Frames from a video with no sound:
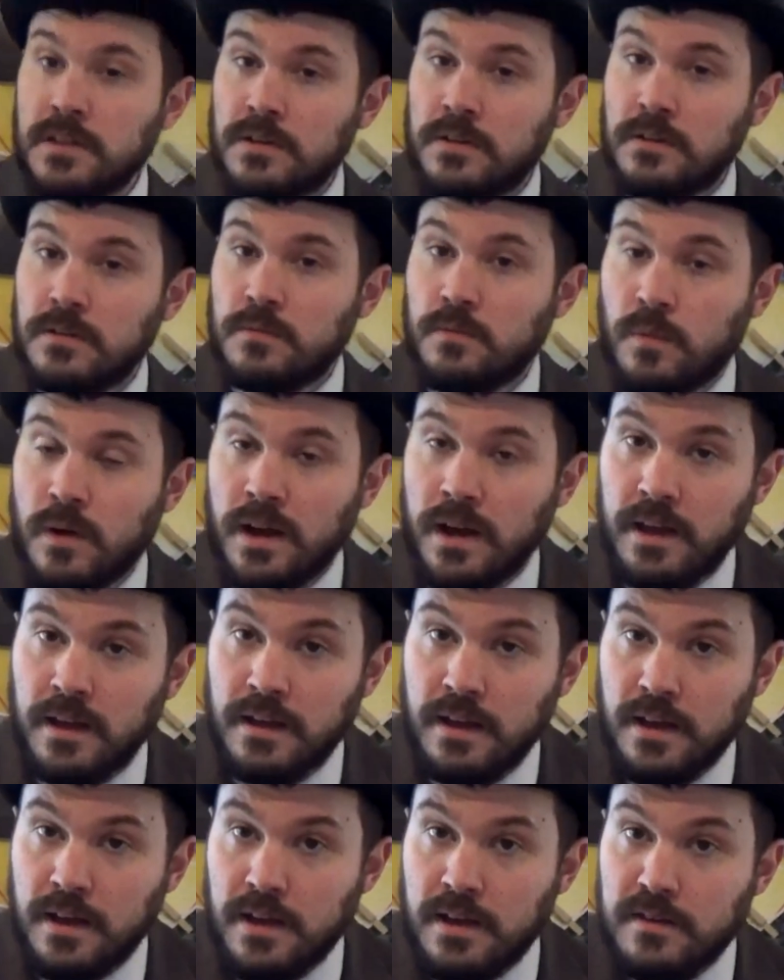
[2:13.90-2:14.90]
good way
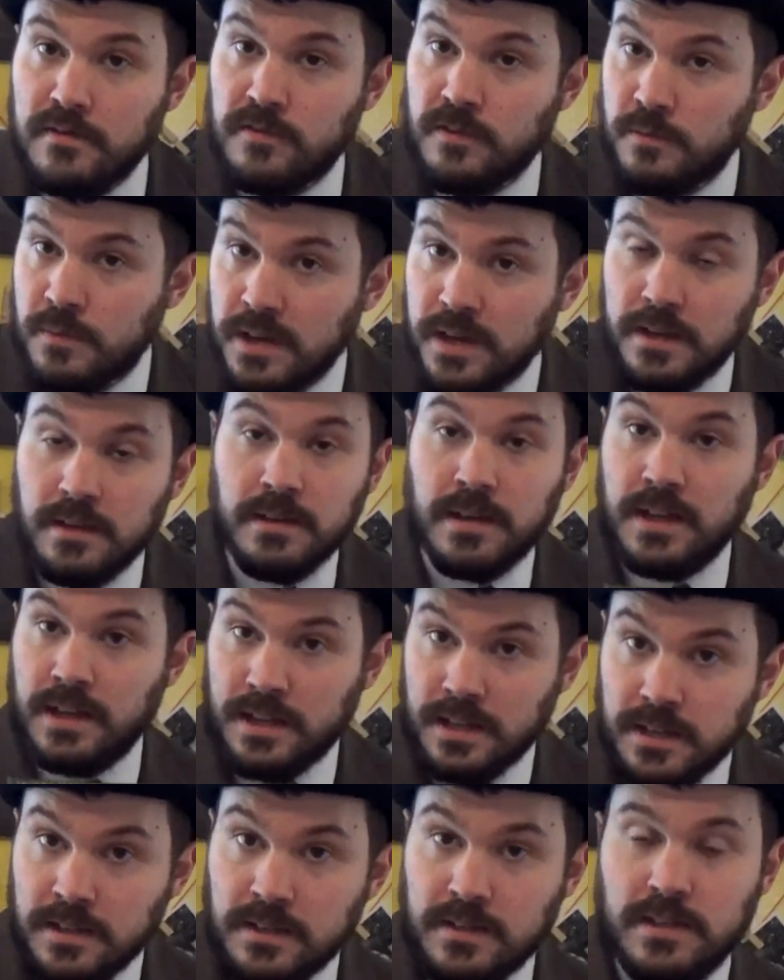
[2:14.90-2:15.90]
for me
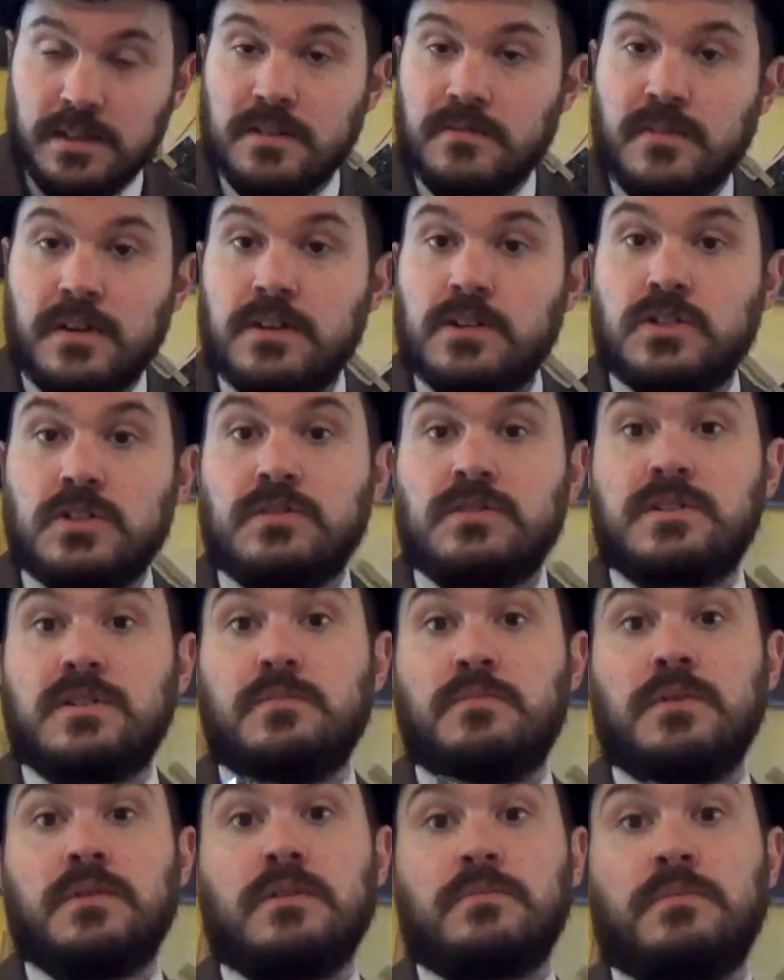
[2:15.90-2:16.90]
getting into the Avengers to
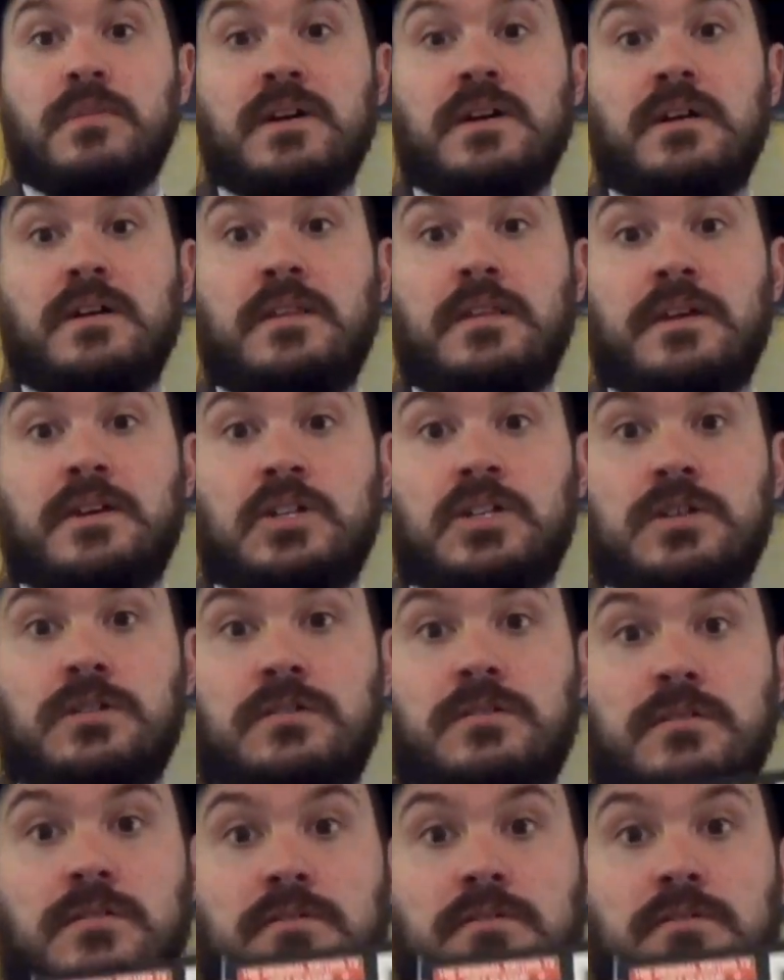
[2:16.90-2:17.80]
build my collection